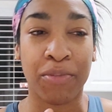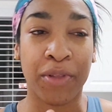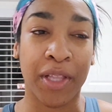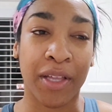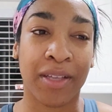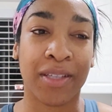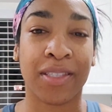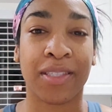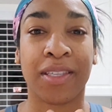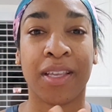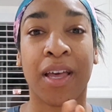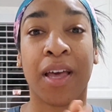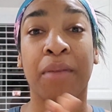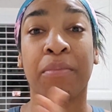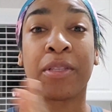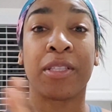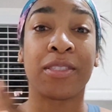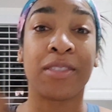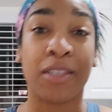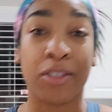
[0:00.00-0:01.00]
Plus
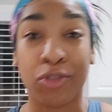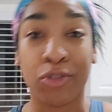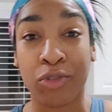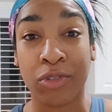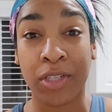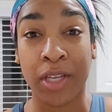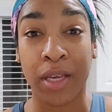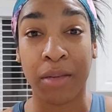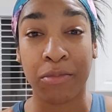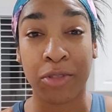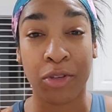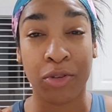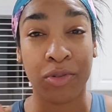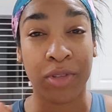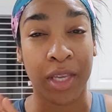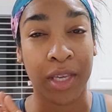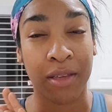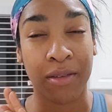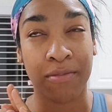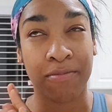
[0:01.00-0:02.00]
I'm in Central Time Zone,
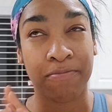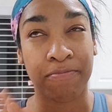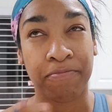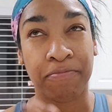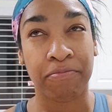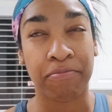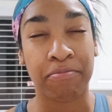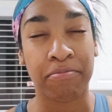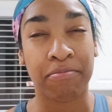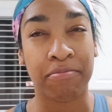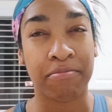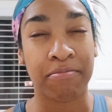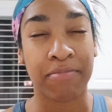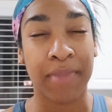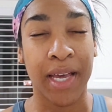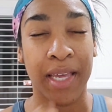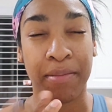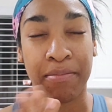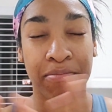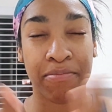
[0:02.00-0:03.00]
like my